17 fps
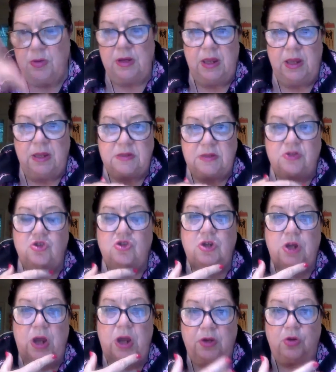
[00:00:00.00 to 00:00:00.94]
it's
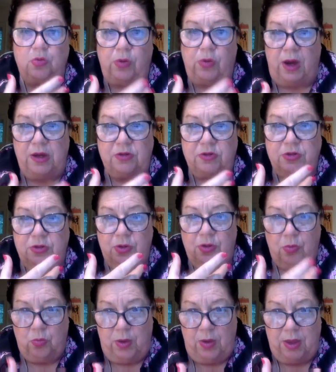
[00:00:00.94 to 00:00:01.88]

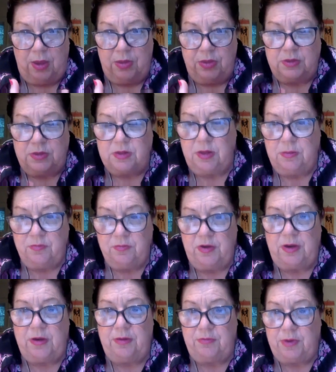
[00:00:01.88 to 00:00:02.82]
generational wealth. It's
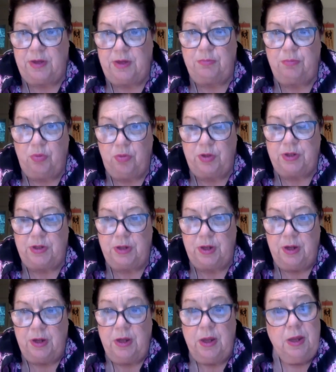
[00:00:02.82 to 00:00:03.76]
very, very important
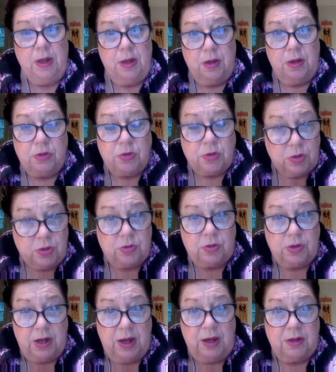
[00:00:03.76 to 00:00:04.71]
to
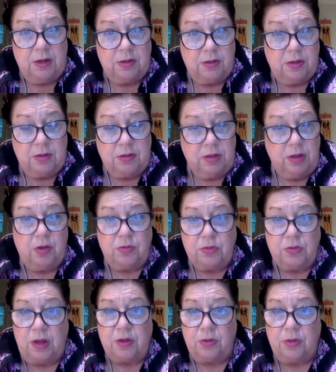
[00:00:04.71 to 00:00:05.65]
create,
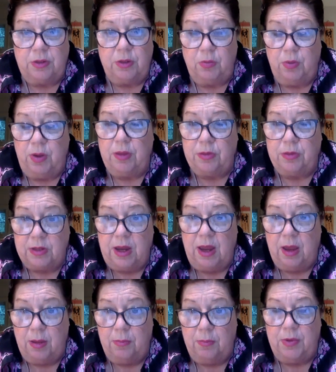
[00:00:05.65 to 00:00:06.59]
not only wealth
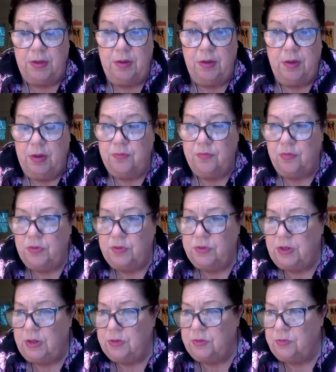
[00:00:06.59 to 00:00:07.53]
now, but for
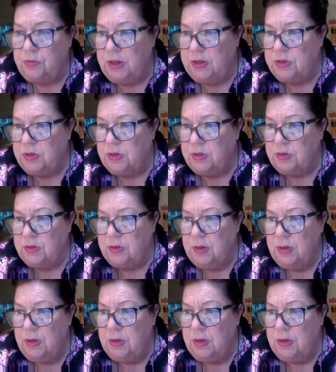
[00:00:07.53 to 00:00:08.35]
generations.